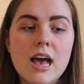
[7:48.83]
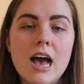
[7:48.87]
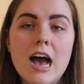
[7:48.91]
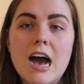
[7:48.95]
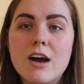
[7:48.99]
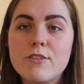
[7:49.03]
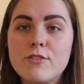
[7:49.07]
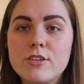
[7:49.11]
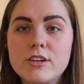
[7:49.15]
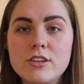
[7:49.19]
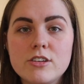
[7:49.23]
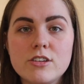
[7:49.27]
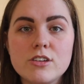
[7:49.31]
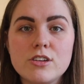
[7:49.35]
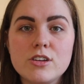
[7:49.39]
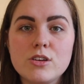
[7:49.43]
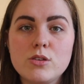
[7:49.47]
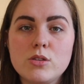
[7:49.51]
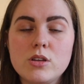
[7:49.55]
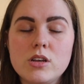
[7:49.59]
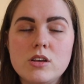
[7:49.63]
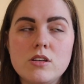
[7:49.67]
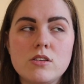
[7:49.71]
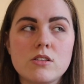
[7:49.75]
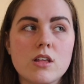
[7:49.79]
having to
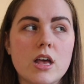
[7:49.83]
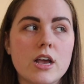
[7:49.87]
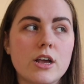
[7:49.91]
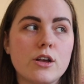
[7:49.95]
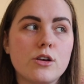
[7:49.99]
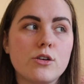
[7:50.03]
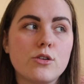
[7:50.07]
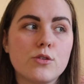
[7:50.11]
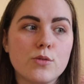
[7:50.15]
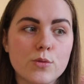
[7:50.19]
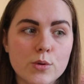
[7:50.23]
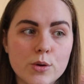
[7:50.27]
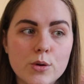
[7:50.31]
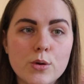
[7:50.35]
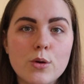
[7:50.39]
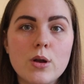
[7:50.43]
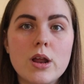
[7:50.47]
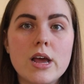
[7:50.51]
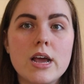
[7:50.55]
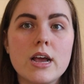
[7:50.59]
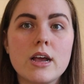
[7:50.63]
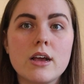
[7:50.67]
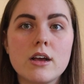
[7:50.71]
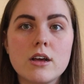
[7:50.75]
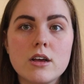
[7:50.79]
do these like
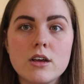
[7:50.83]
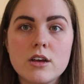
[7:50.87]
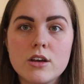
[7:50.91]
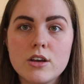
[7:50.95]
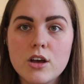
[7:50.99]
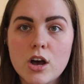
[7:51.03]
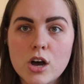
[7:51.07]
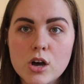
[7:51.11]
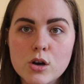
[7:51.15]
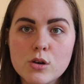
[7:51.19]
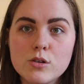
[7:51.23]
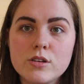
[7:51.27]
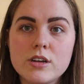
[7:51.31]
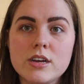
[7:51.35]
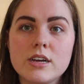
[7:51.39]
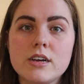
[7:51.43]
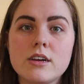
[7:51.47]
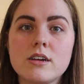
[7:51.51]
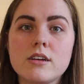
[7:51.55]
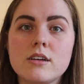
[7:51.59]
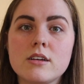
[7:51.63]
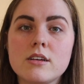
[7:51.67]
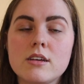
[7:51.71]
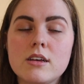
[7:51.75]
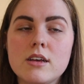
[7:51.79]
grueling
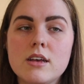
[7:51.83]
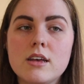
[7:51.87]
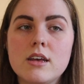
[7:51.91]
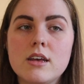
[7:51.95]
coding